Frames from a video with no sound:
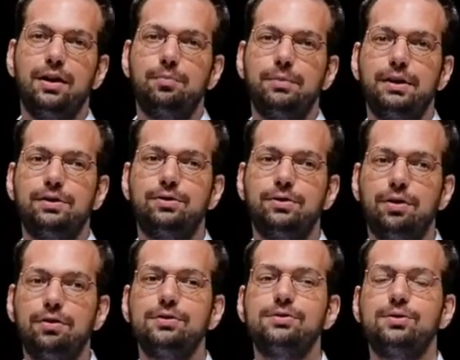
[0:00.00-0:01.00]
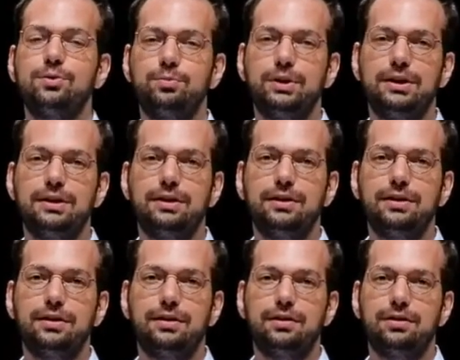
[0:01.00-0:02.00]
Um, it could also
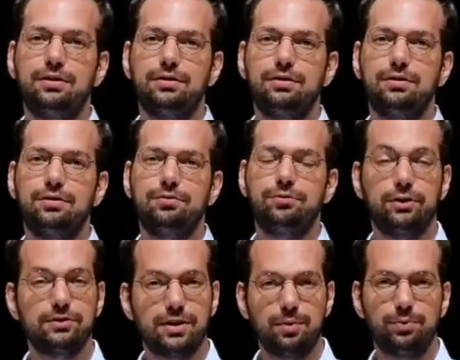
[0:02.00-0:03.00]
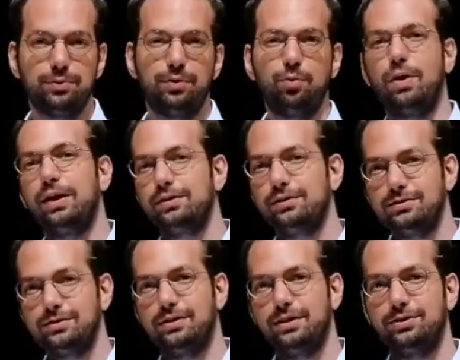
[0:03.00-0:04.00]
be, uh, for example, a
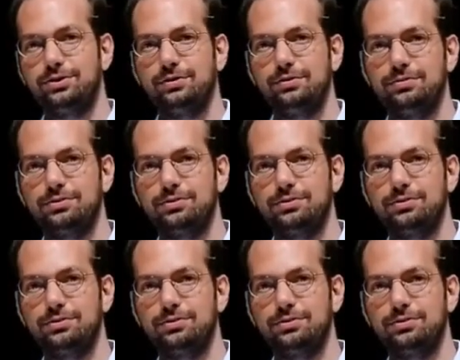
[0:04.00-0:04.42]
wireless connection.